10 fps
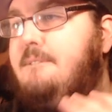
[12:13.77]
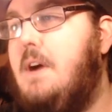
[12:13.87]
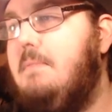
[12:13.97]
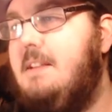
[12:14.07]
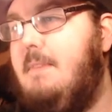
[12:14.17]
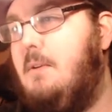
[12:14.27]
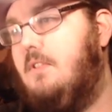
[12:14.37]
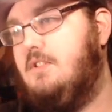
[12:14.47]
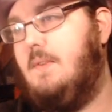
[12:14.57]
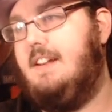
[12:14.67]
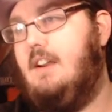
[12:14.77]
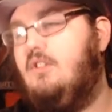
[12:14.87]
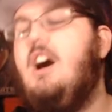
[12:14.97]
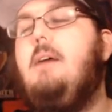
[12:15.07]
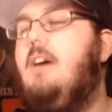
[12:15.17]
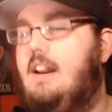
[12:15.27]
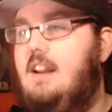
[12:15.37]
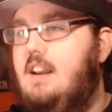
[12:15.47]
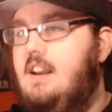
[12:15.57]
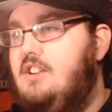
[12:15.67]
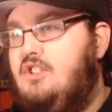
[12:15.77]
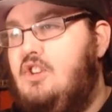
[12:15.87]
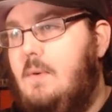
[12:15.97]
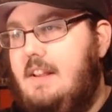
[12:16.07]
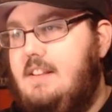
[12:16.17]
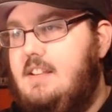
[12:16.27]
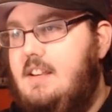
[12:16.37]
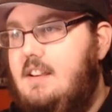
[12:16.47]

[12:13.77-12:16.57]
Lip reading: fumbling my words right now. Come on. Just do it.